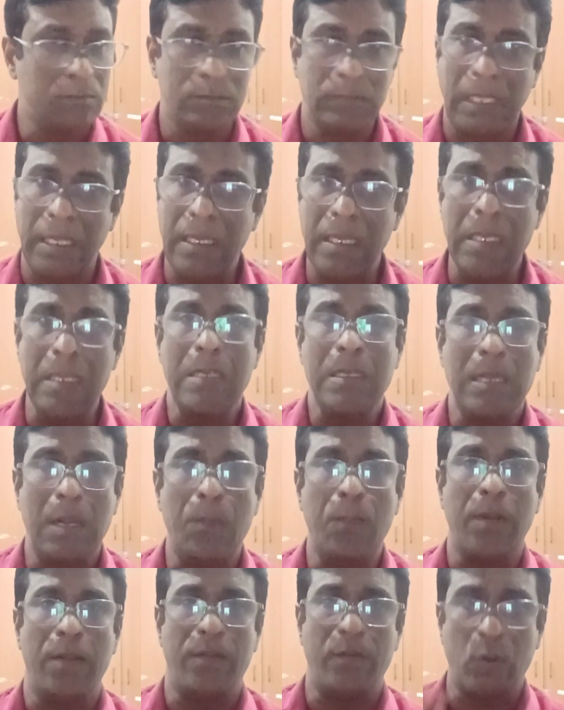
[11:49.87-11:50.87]
any
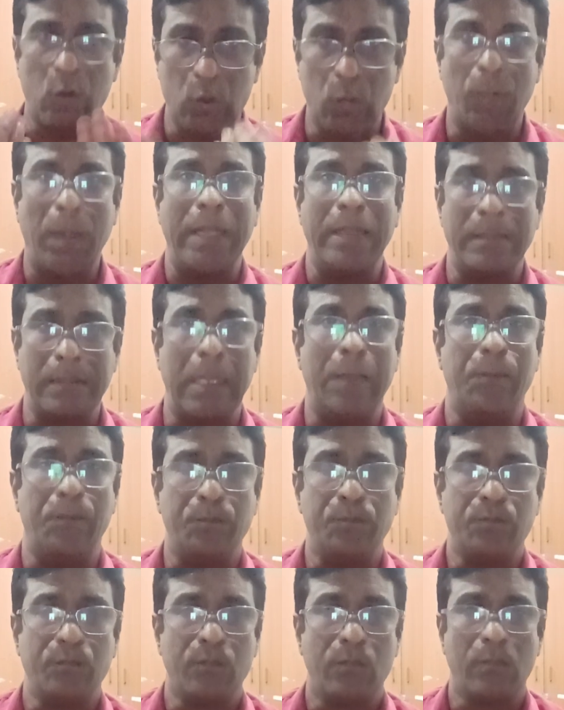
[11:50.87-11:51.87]
income received by
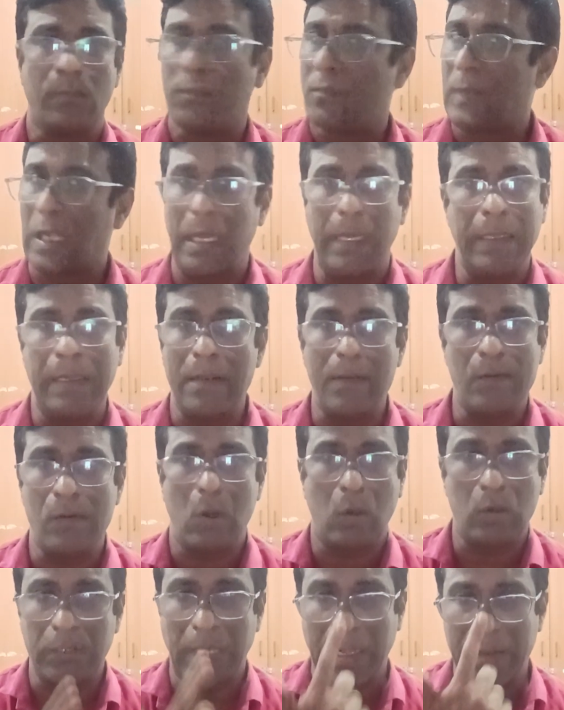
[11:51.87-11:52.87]
them, it is
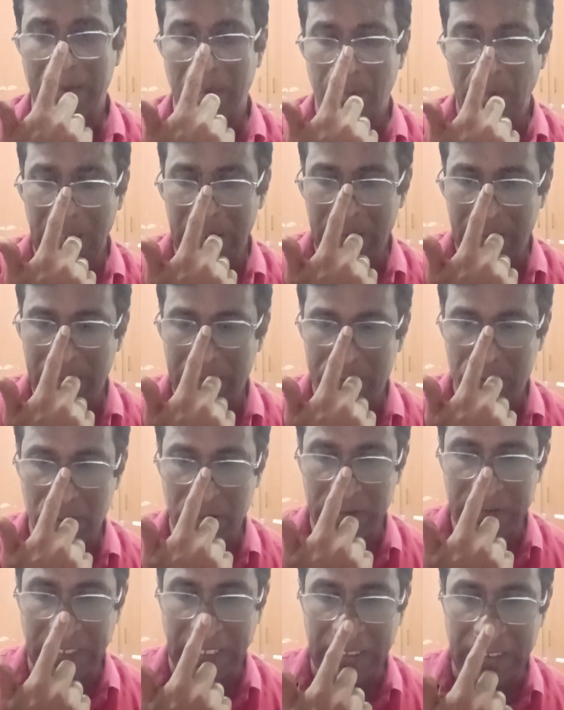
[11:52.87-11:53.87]
not taxable under
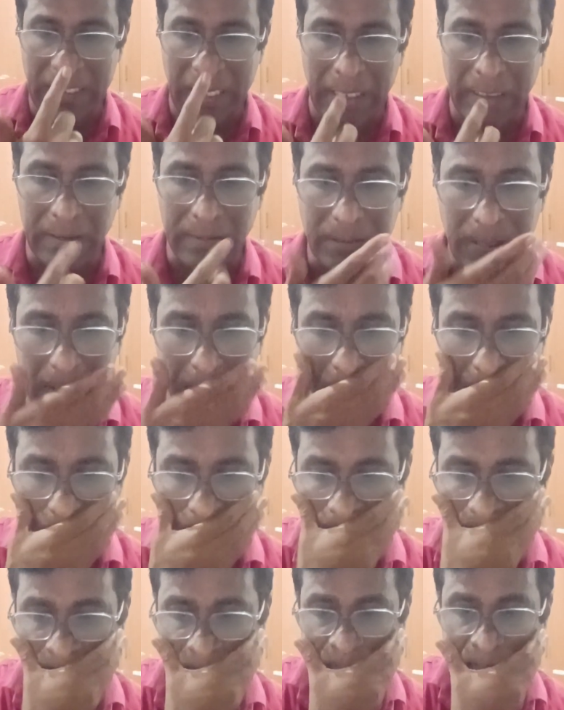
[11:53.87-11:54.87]
section 1019.